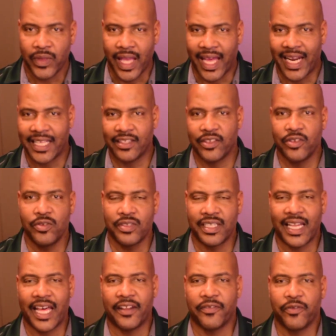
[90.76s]
I like to use a
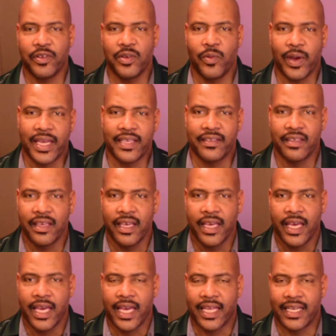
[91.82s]
lot of free weights,
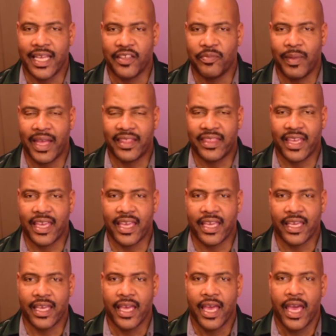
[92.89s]
and that's my thing.